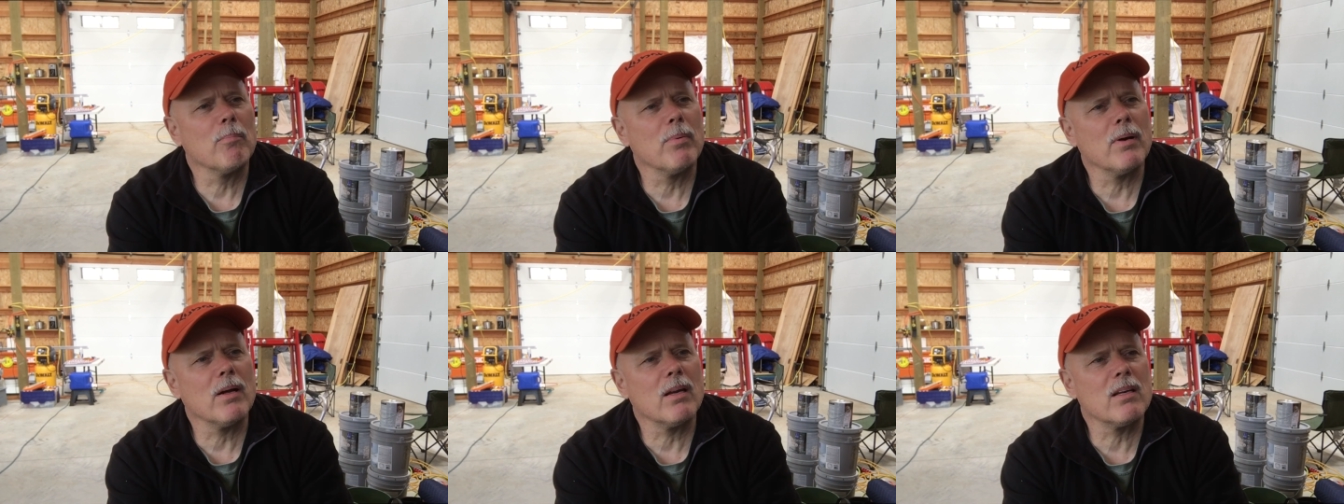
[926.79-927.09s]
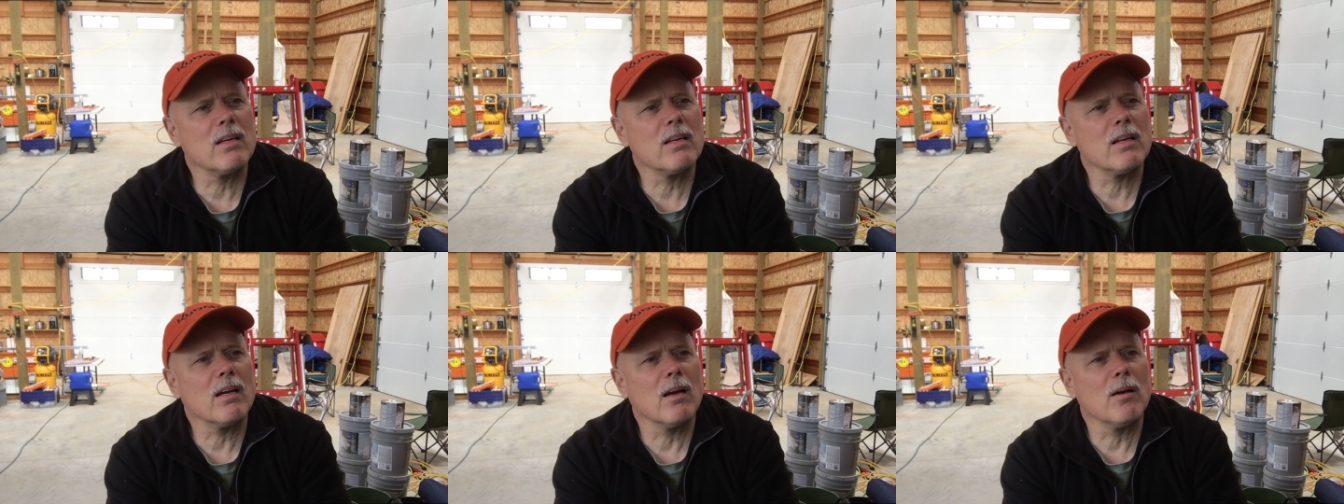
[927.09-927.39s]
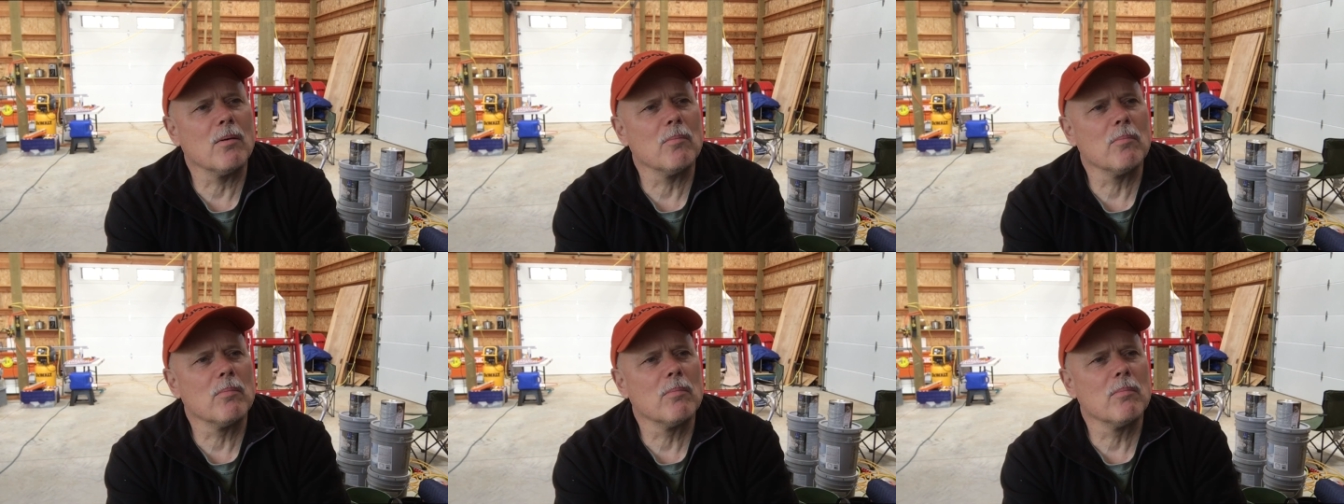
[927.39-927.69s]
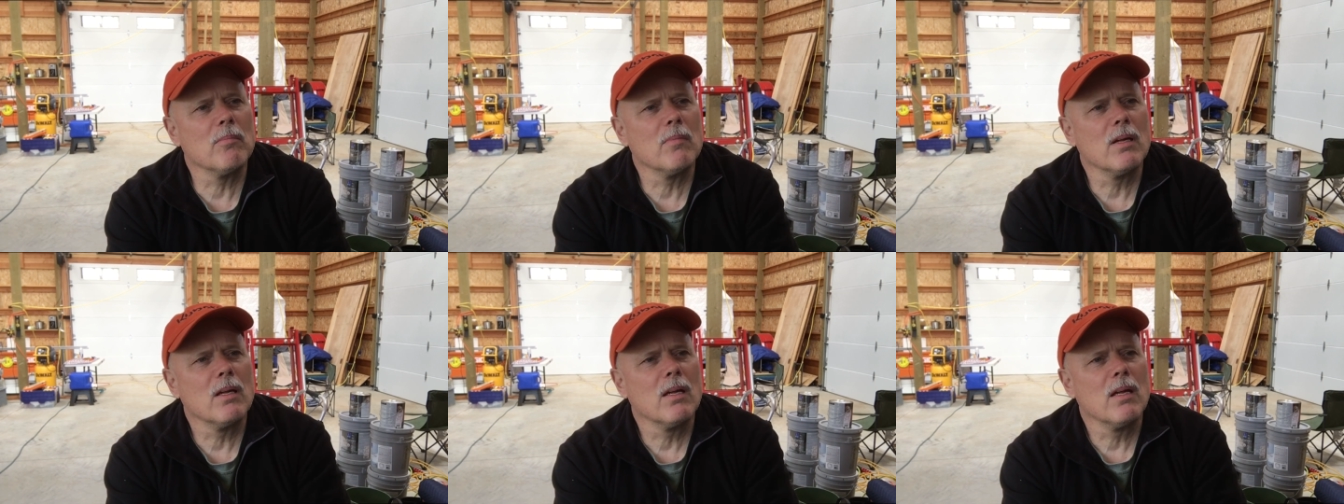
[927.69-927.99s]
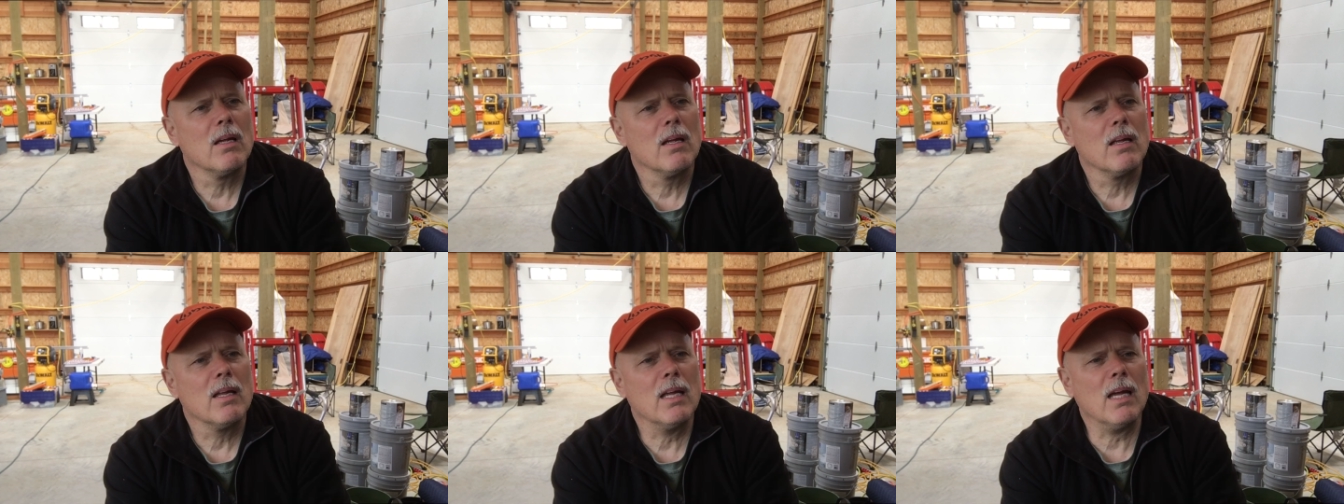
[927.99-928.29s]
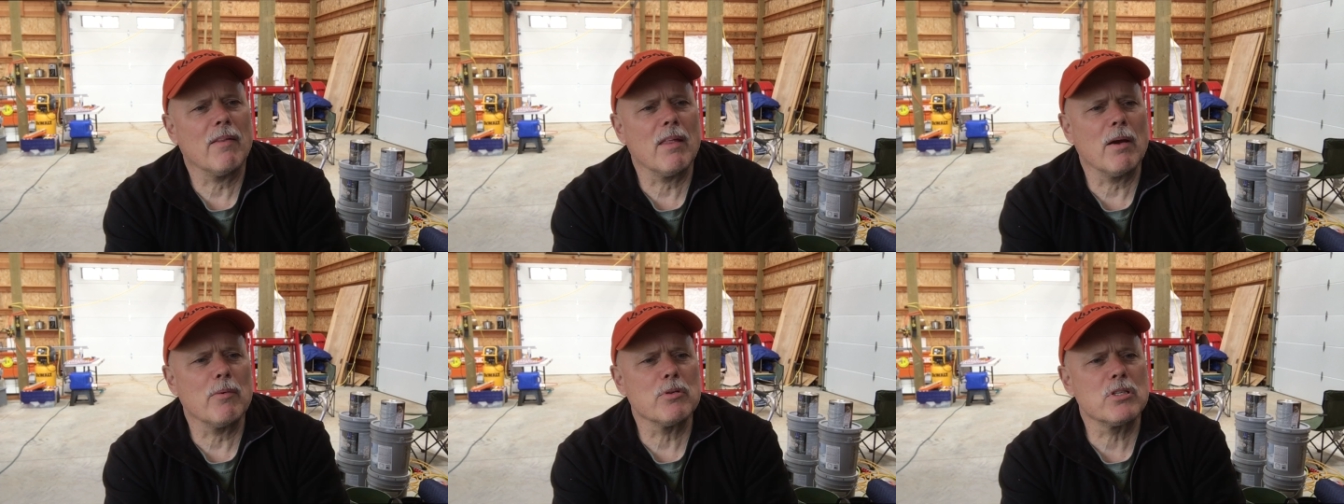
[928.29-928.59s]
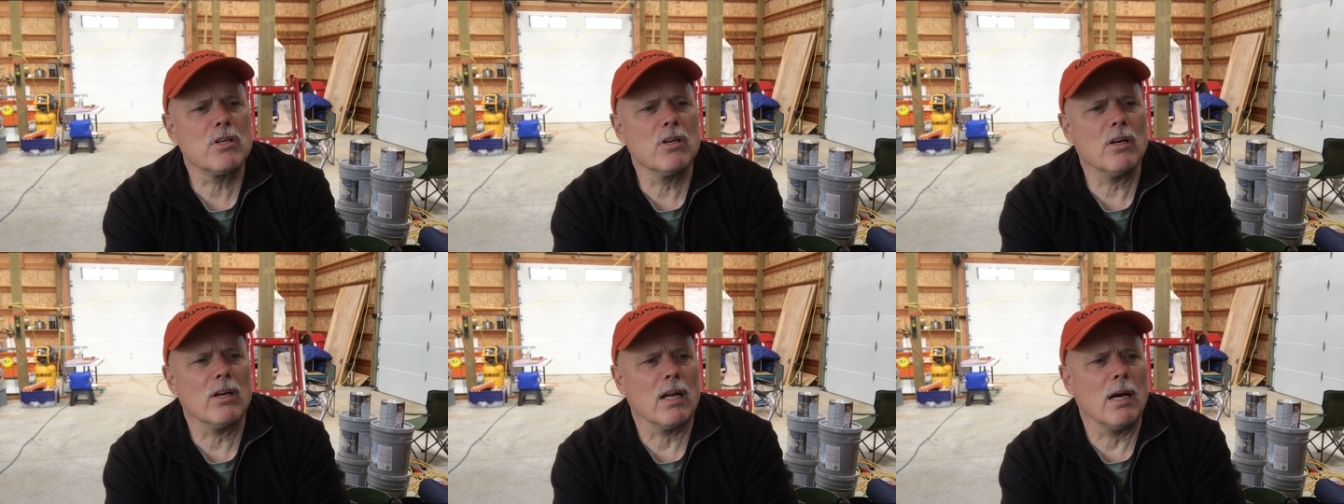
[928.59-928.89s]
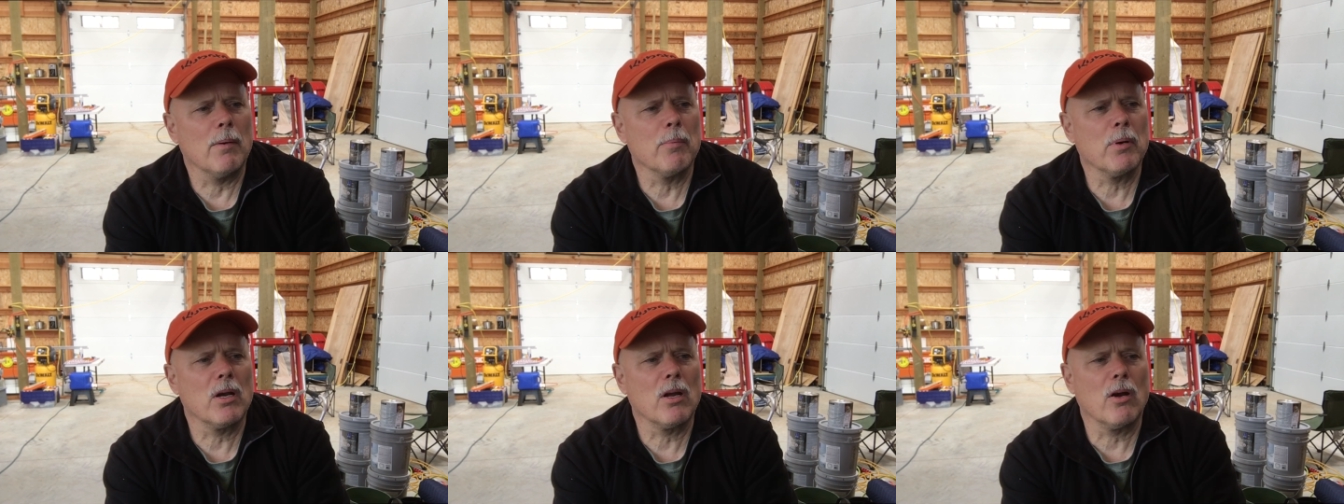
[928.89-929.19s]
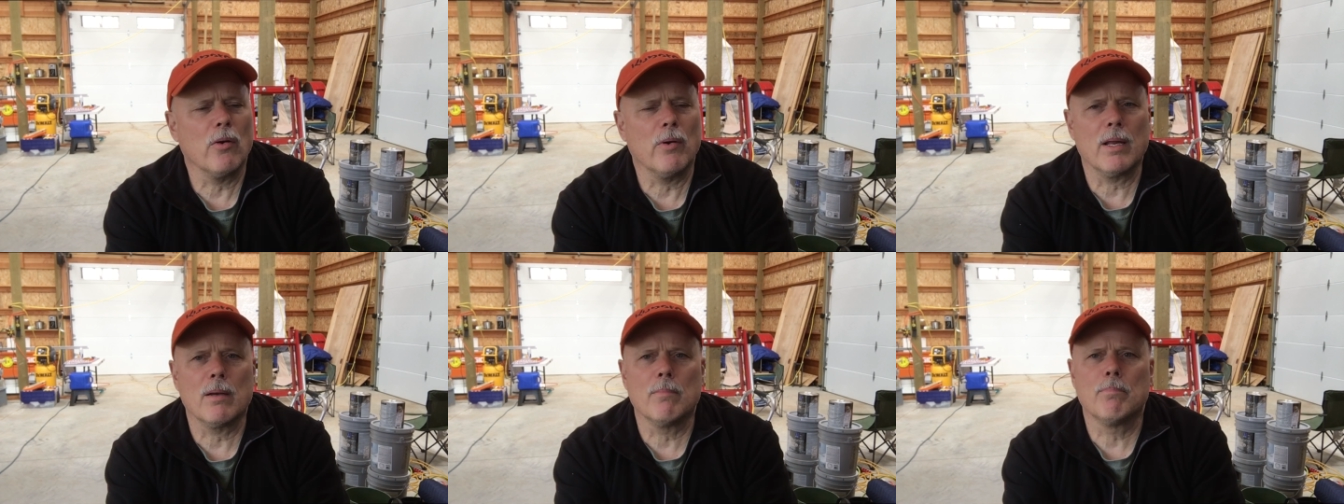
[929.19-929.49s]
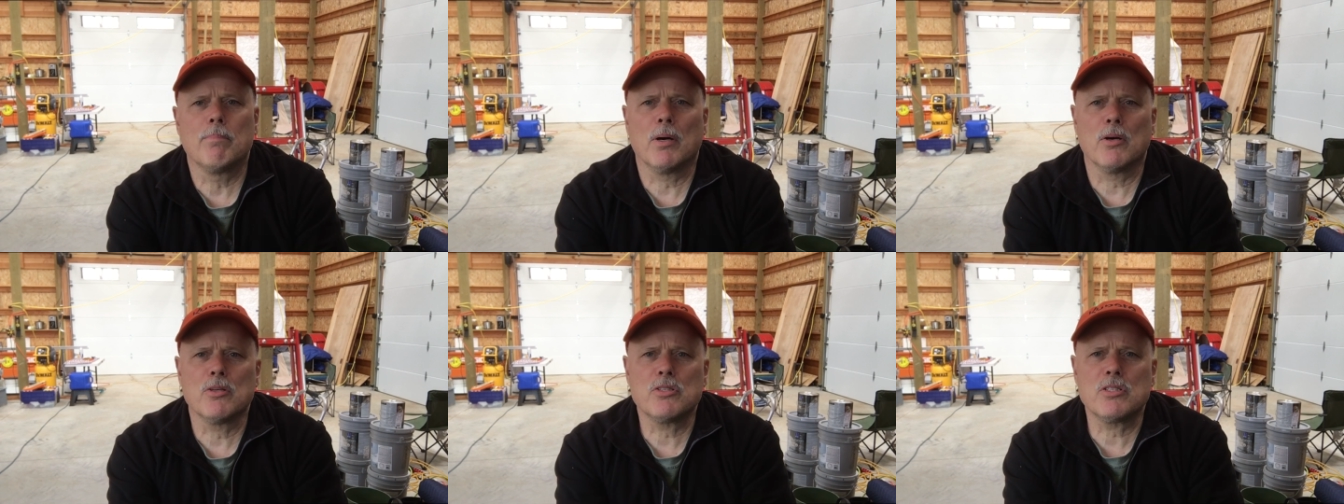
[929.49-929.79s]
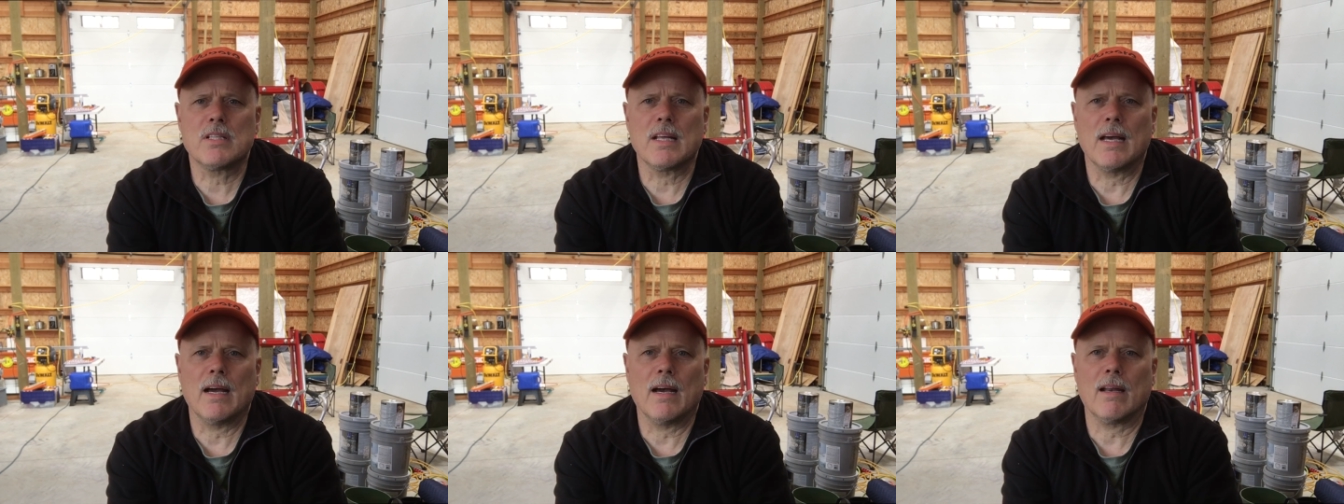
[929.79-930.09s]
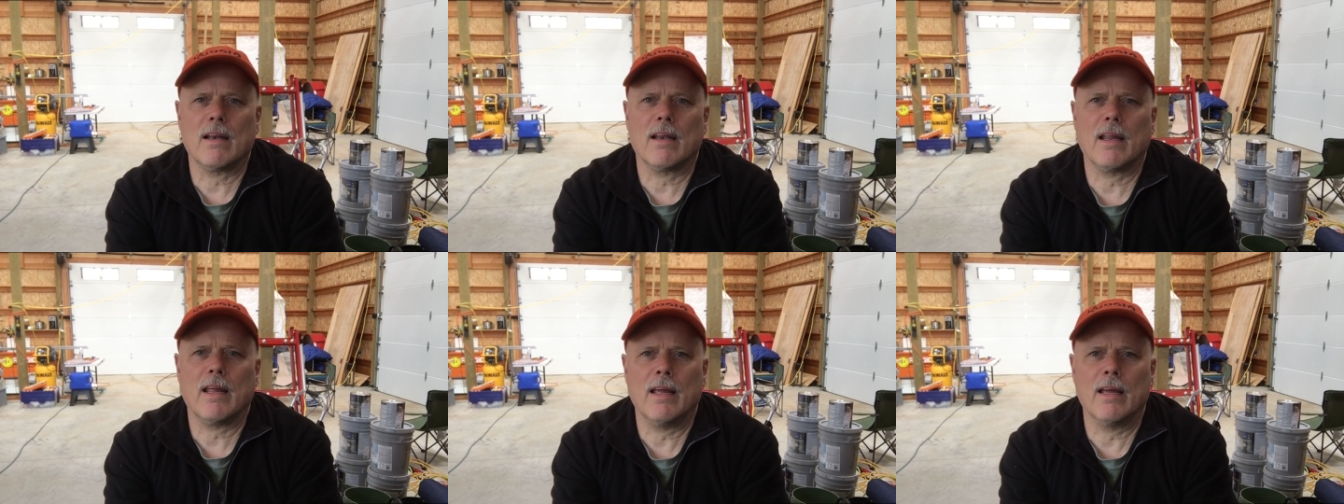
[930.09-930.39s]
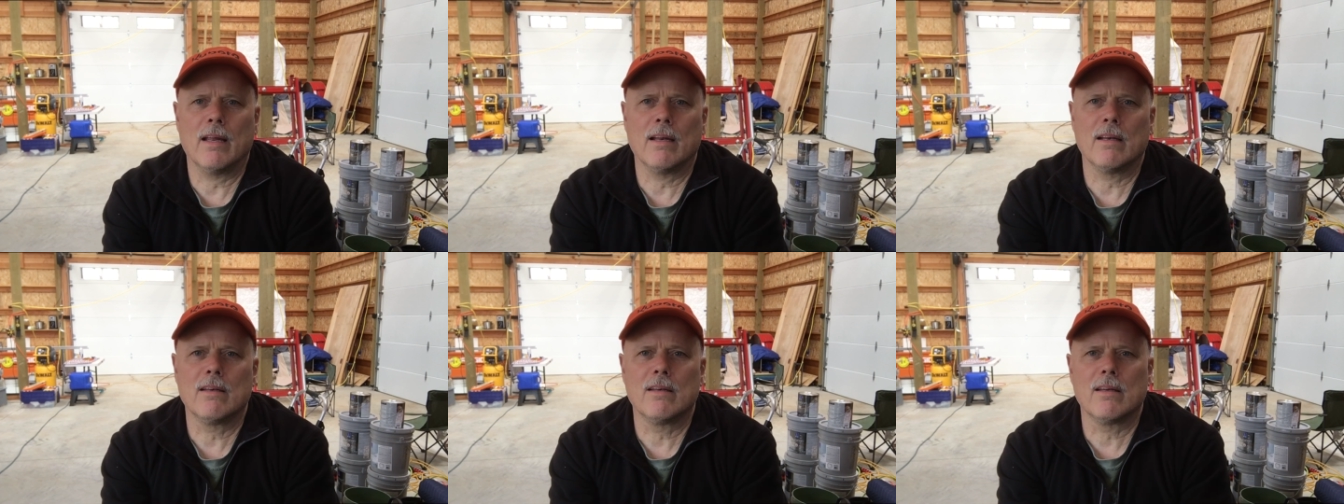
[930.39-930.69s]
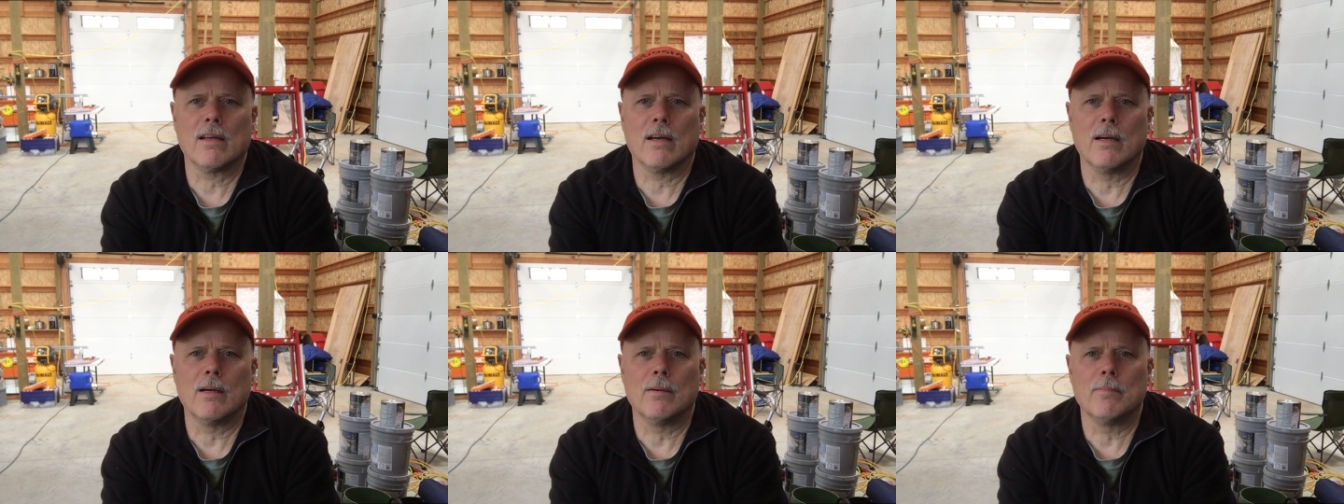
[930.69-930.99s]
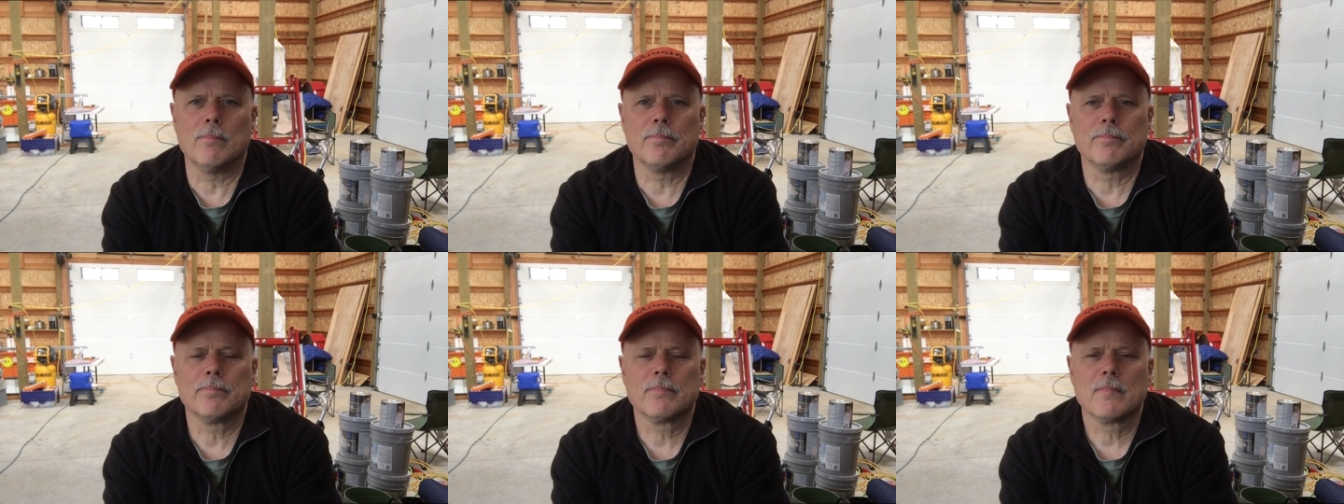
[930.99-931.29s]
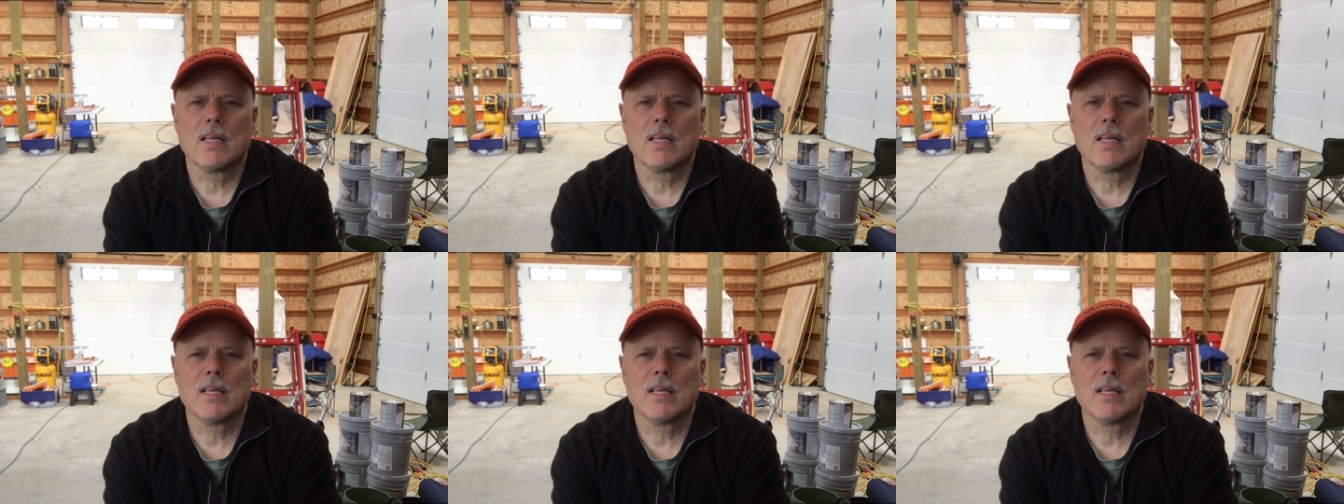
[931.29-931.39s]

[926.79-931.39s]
But um, yeah, that was good. I'm going to go ahead and post that. And um,